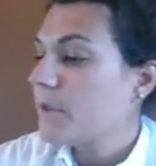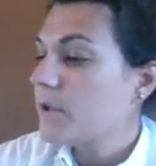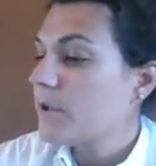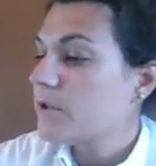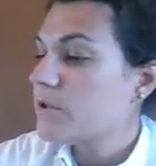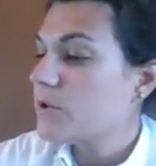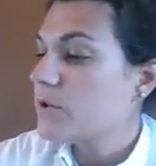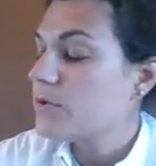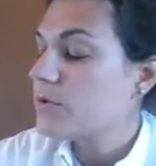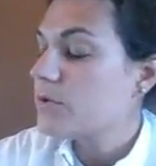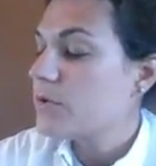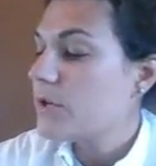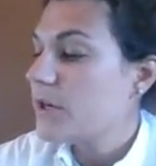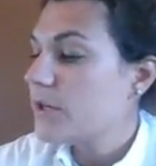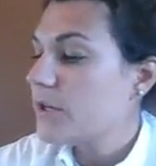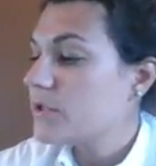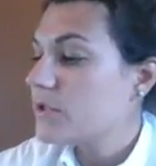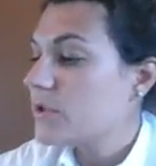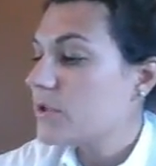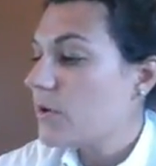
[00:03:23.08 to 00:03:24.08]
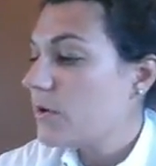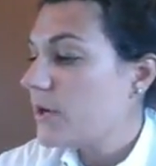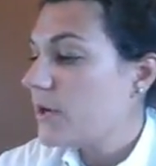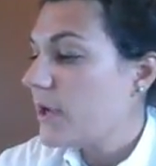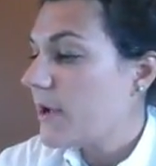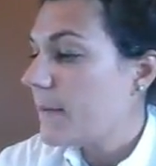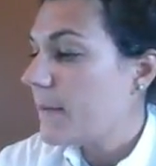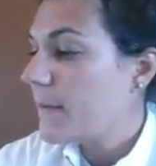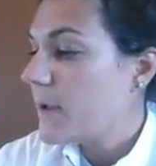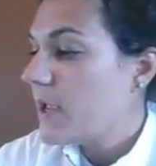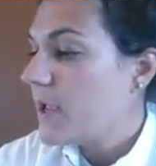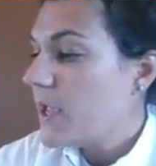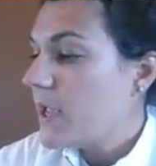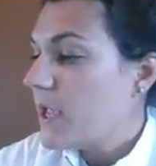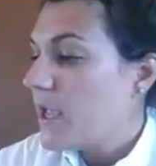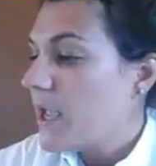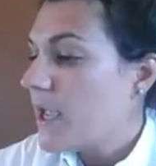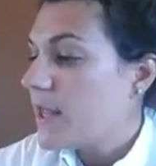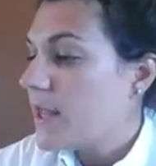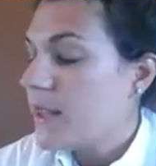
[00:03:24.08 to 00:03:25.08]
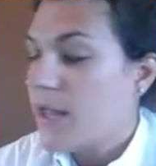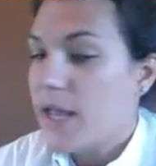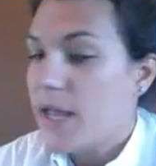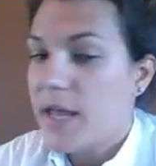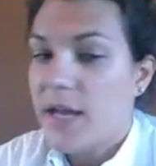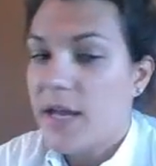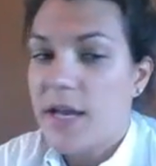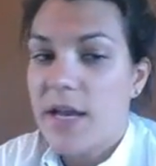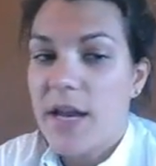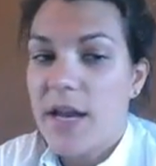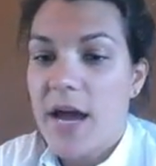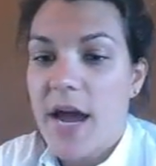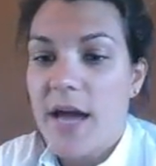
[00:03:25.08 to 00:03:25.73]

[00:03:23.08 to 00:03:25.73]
so here's sodium, and then